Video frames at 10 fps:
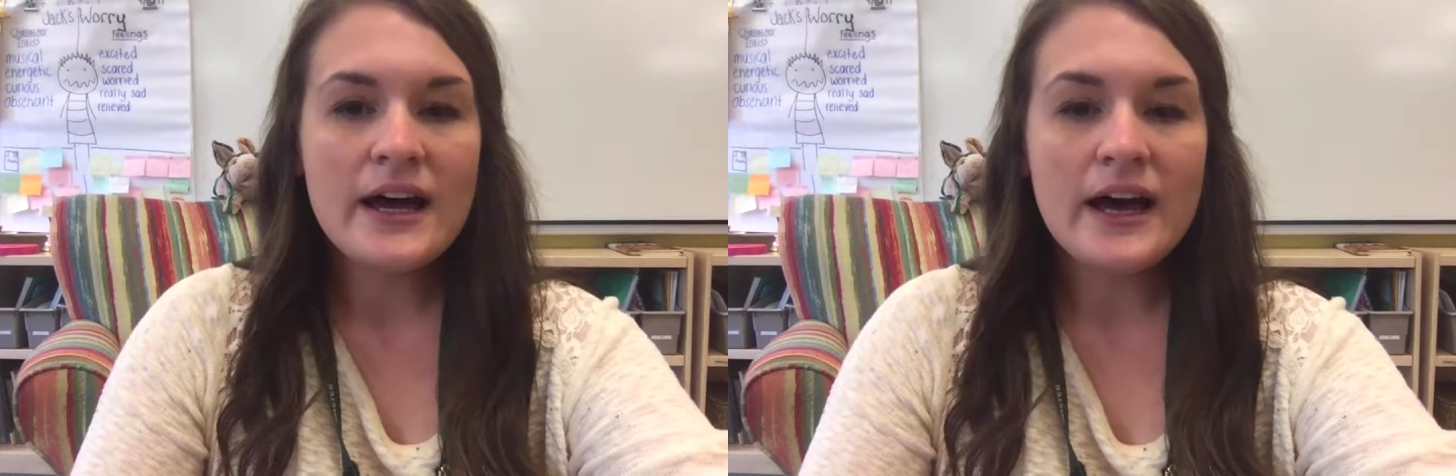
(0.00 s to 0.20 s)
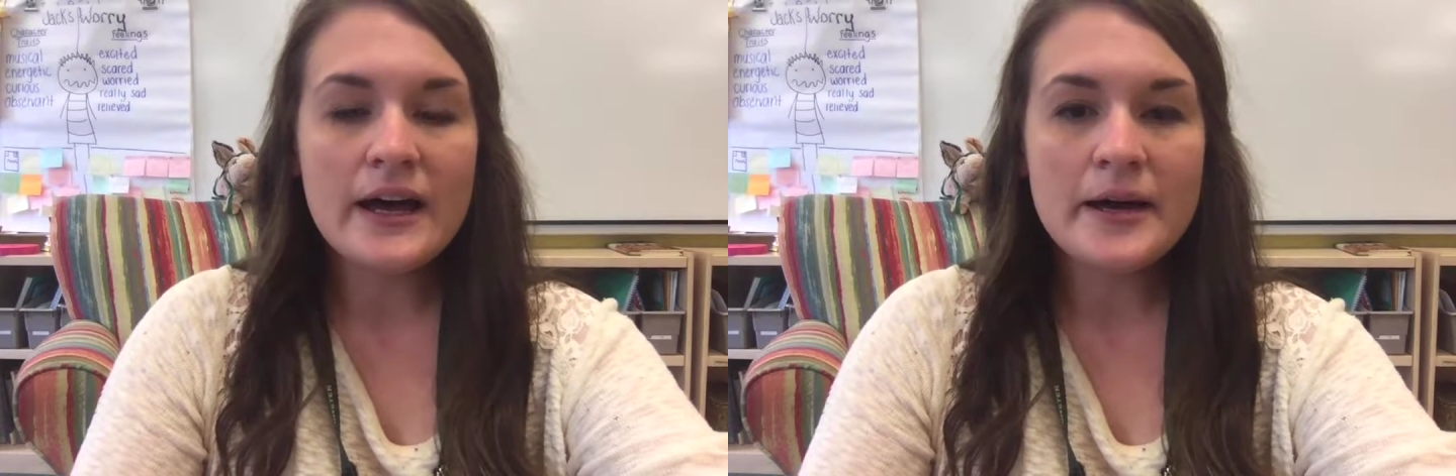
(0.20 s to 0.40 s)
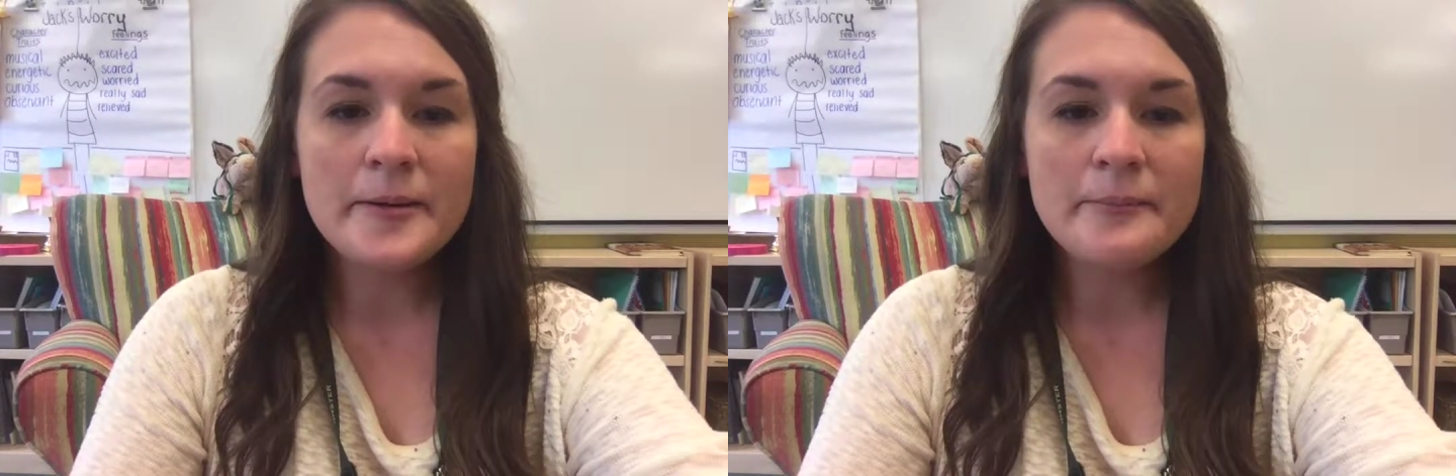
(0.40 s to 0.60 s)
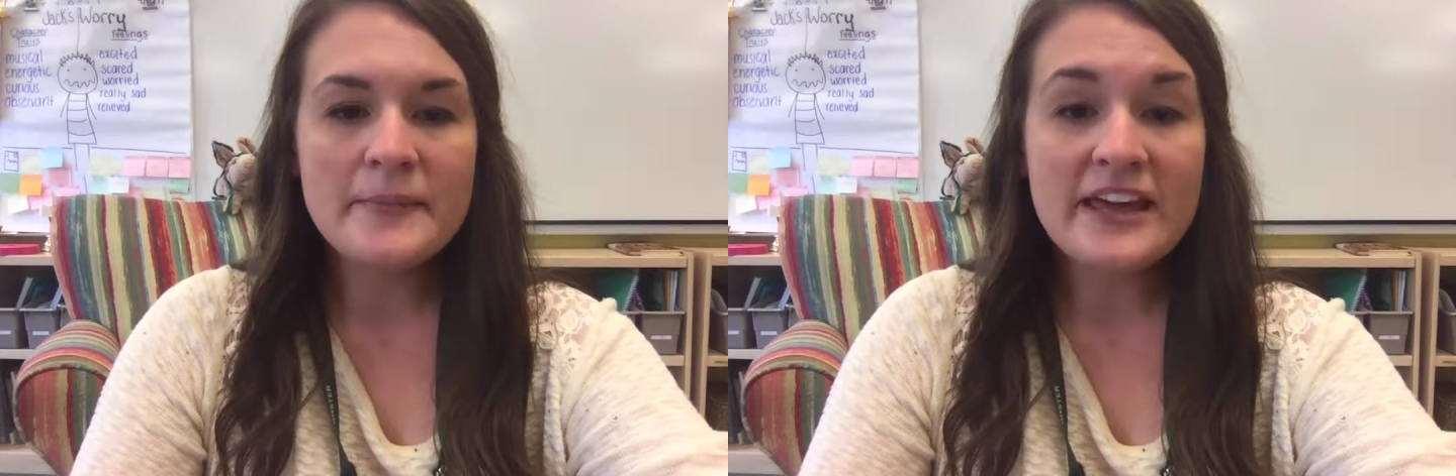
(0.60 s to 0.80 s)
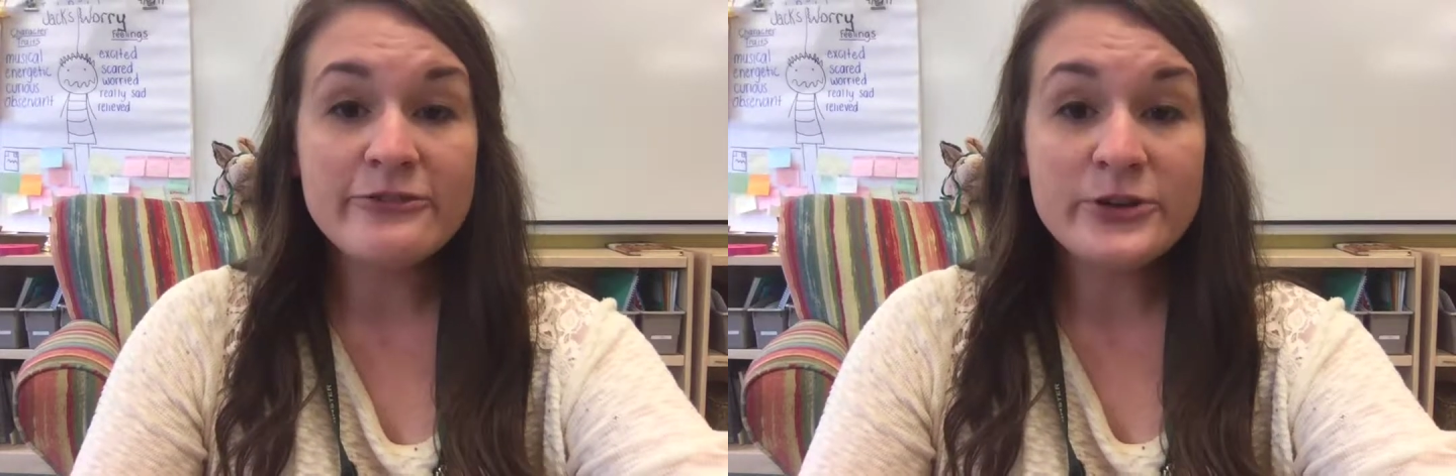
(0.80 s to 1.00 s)

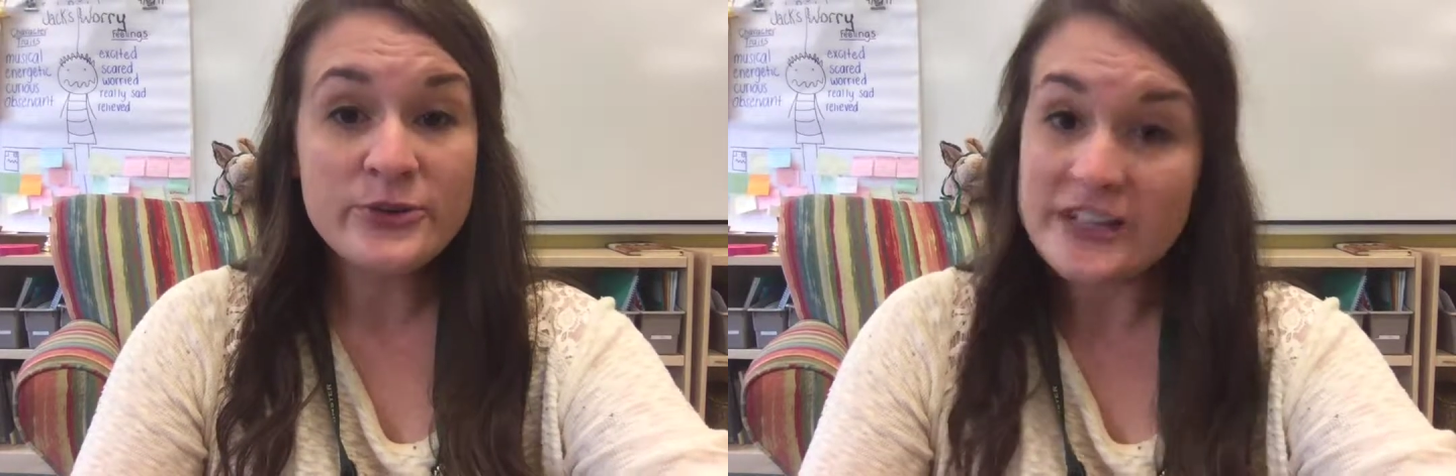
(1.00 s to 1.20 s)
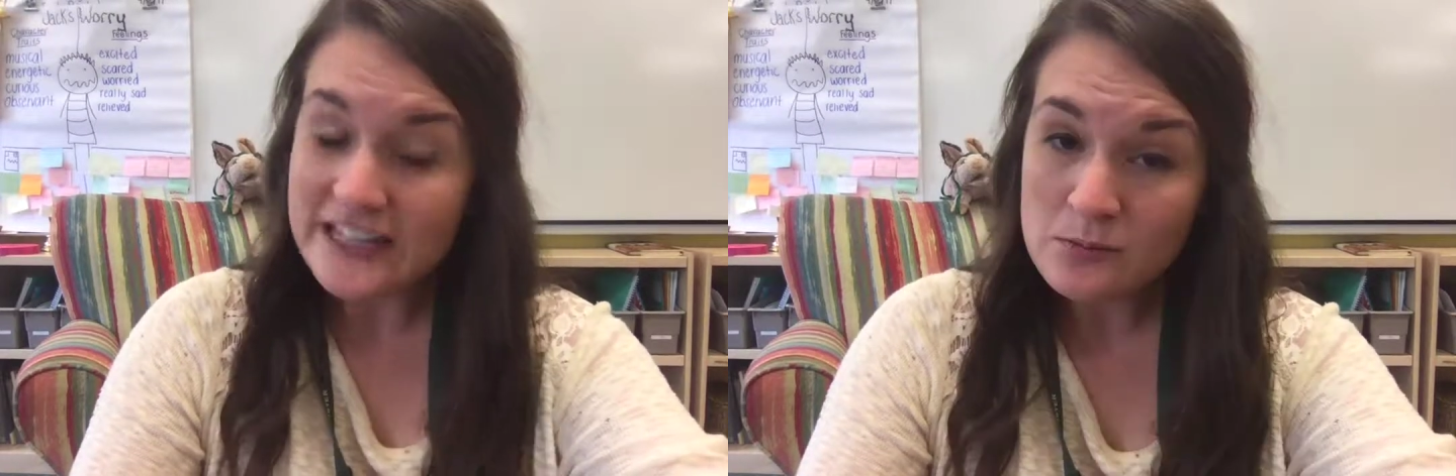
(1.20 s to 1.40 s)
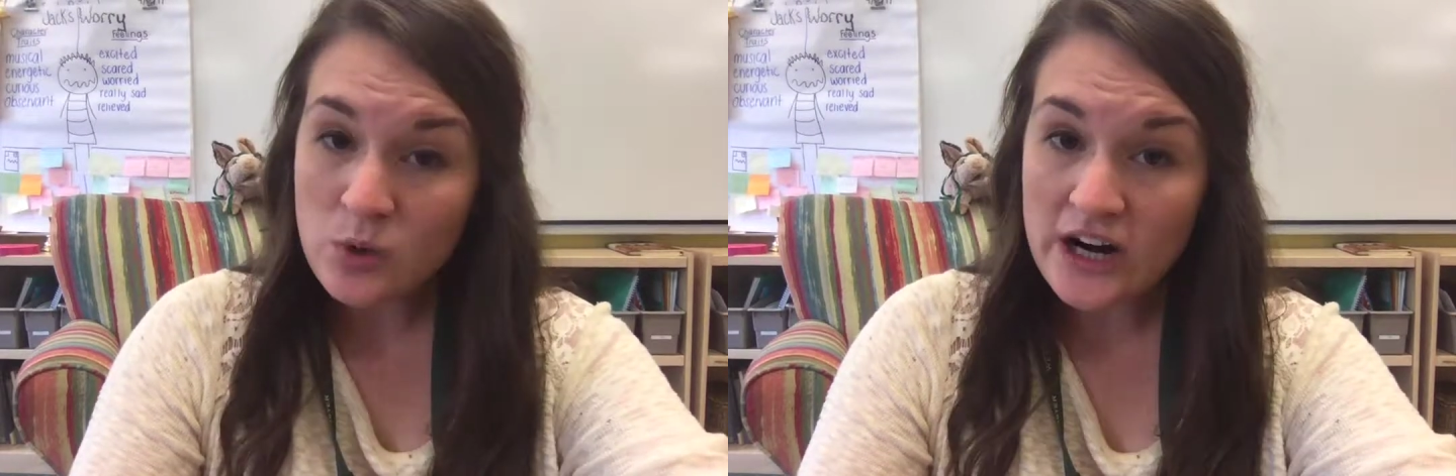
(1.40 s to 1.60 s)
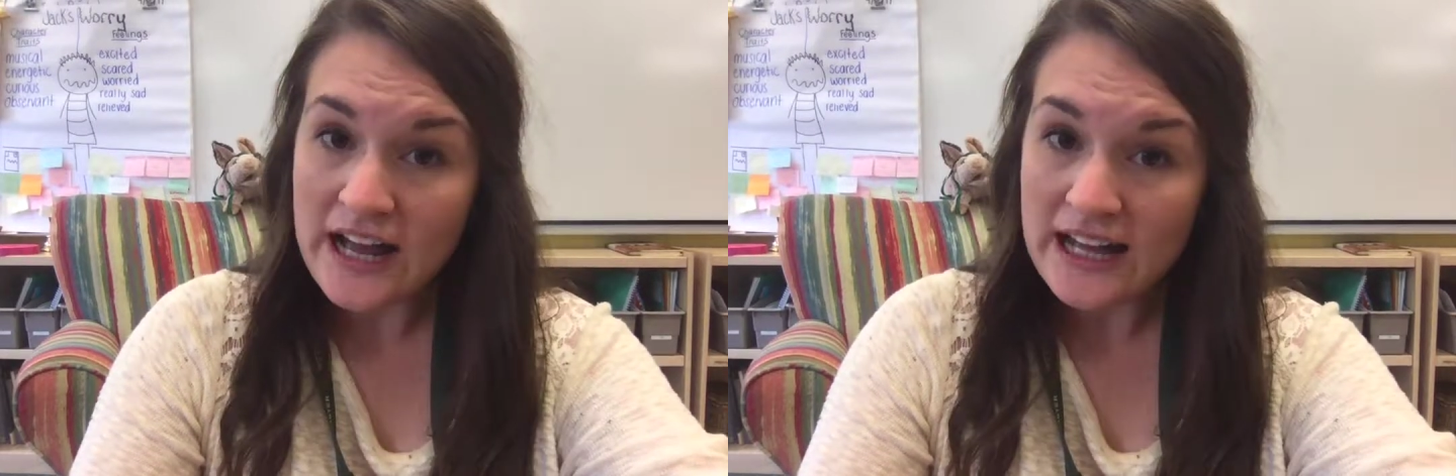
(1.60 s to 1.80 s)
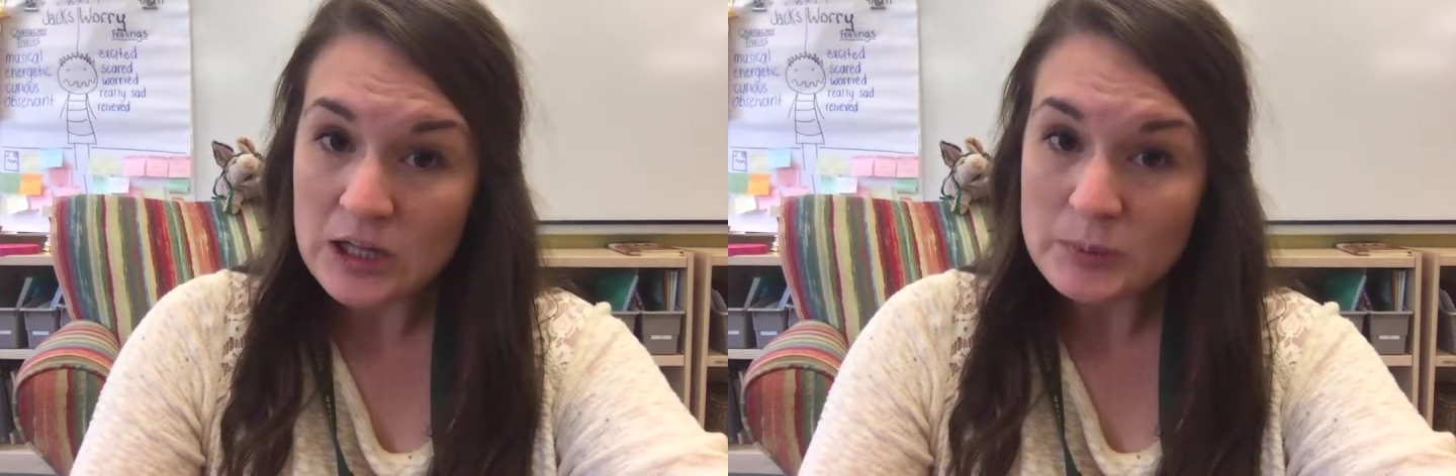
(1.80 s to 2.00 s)
If you need more
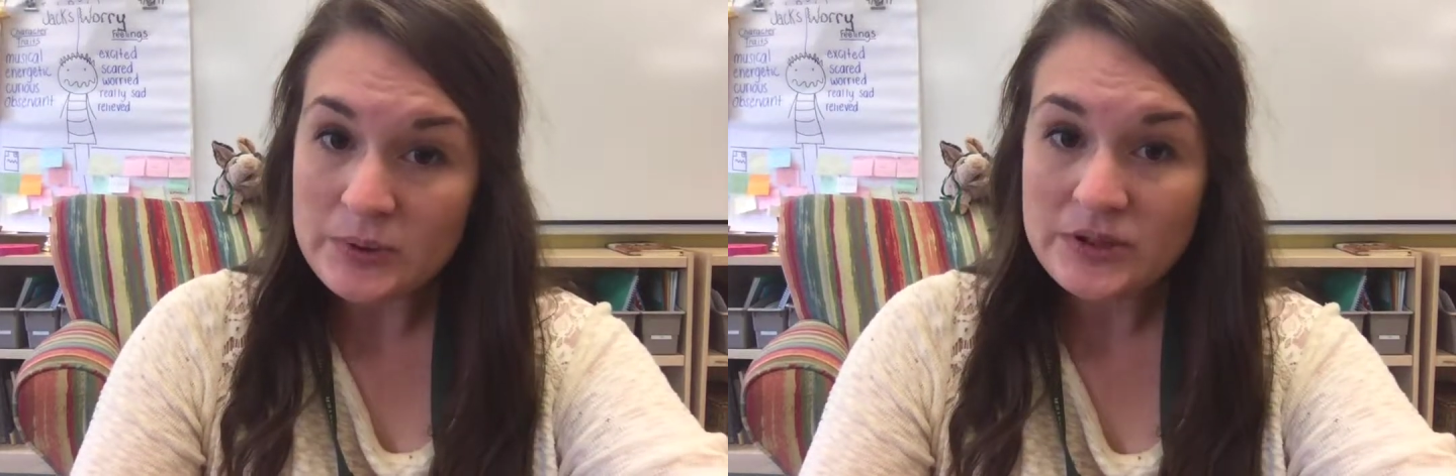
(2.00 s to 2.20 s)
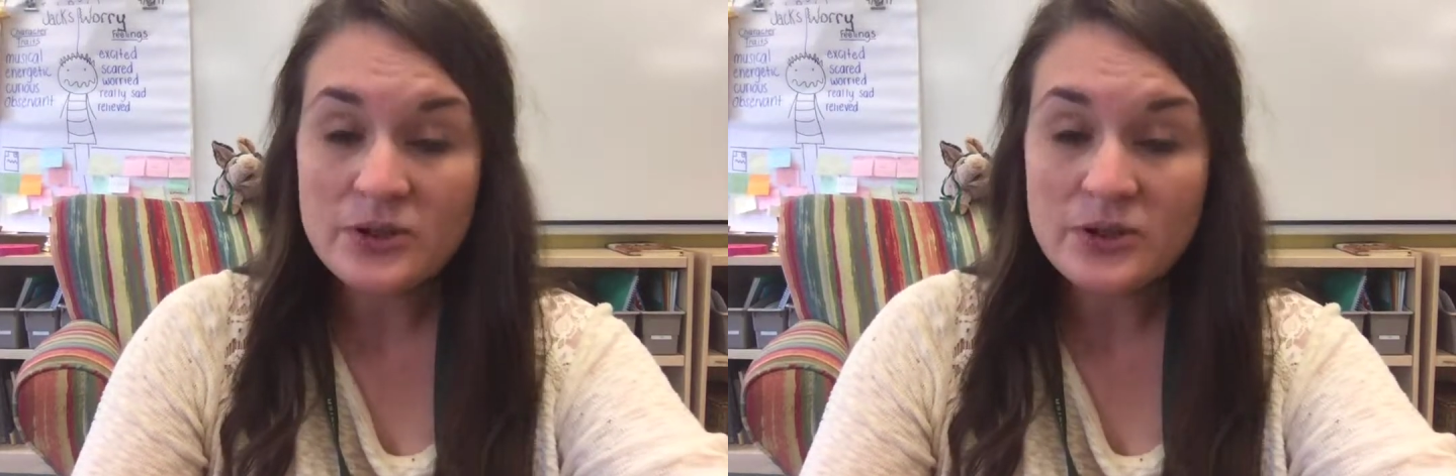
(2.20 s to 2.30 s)
help,